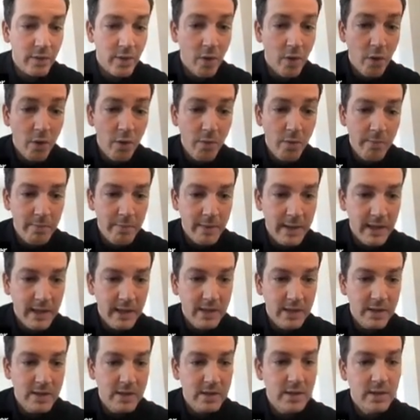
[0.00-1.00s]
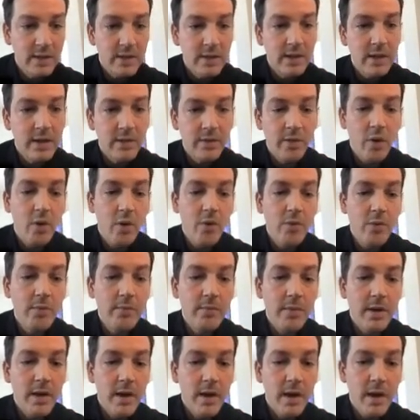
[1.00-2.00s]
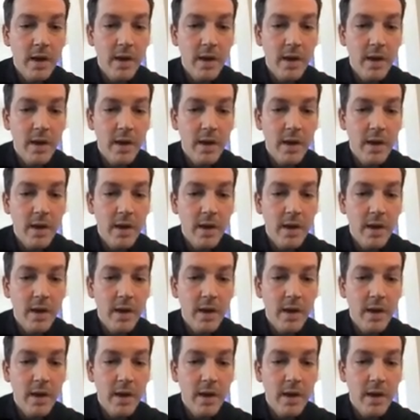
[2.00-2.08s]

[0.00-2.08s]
the home page, on the home